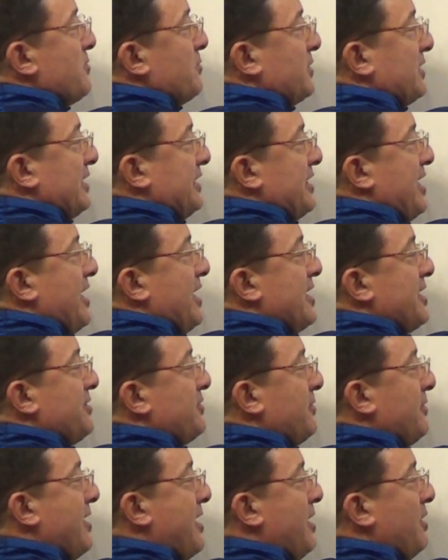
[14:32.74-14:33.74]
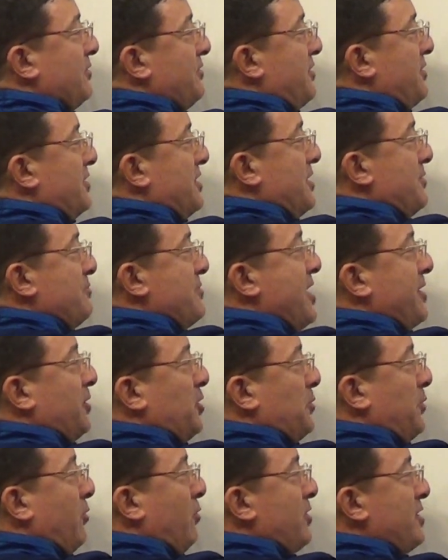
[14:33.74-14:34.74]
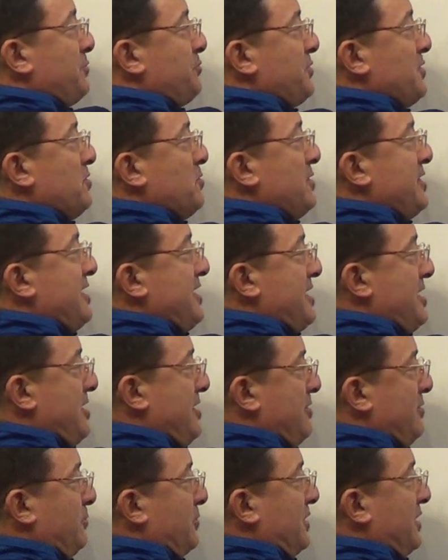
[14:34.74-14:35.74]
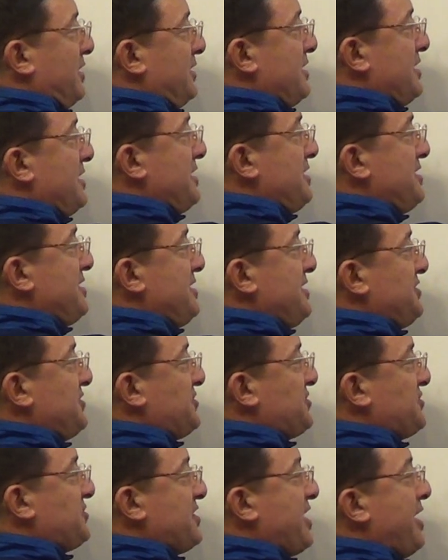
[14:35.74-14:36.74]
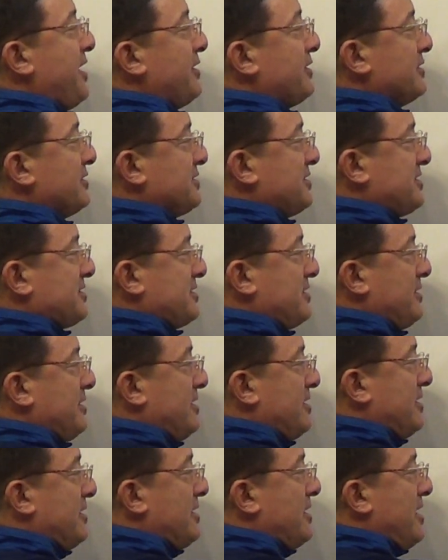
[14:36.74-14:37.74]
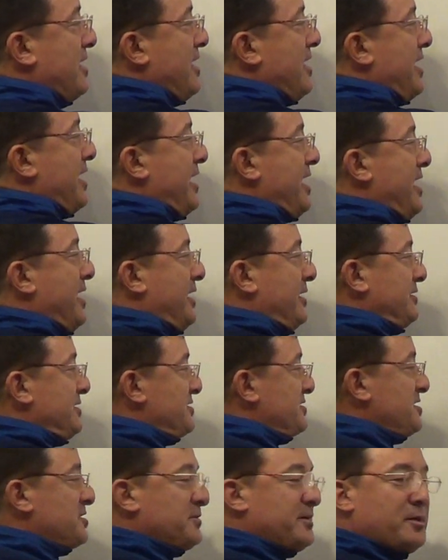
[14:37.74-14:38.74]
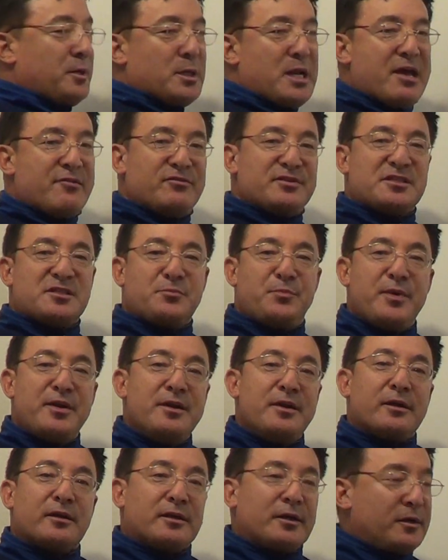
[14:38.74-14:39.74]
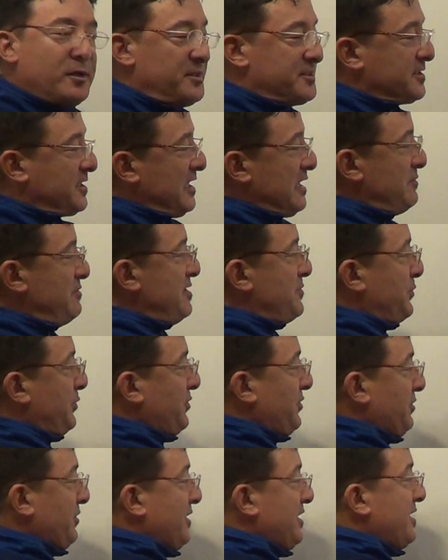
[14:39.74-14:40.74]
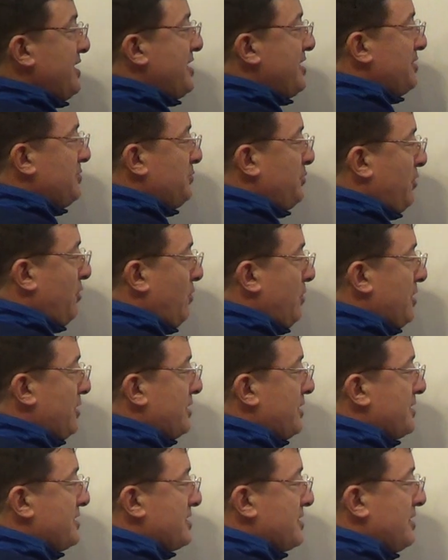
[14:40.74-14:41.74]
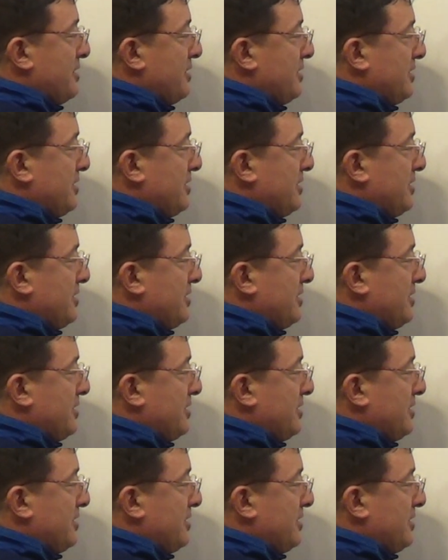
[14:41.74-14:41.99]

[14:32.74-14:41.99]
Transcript: we're going to head around the Meadow Point buoy, we're going to ease sails, and since we don't have a spinnaker, it's going to be pretty important